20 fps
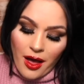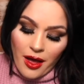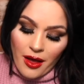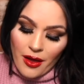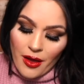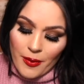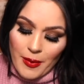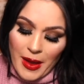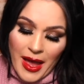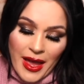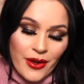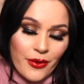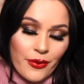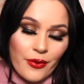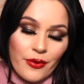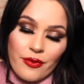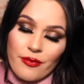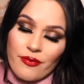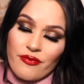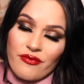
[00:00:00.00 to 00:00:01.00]
Um, I don't,
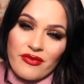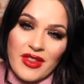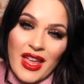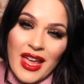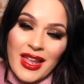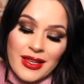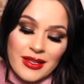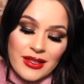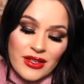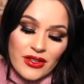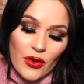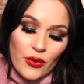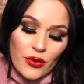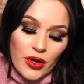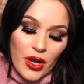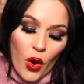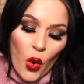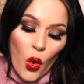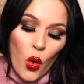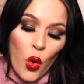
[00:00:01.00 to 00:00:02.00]
that is so
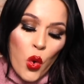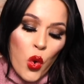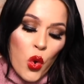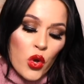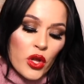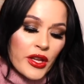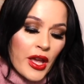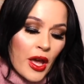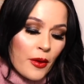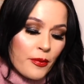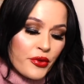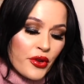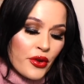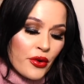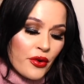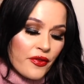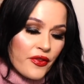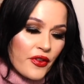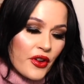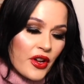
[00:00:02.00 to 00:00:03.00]
not, oh look how
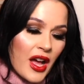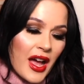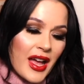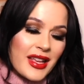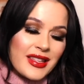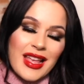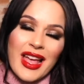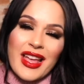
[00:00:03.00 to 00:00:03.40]
beautiful guys.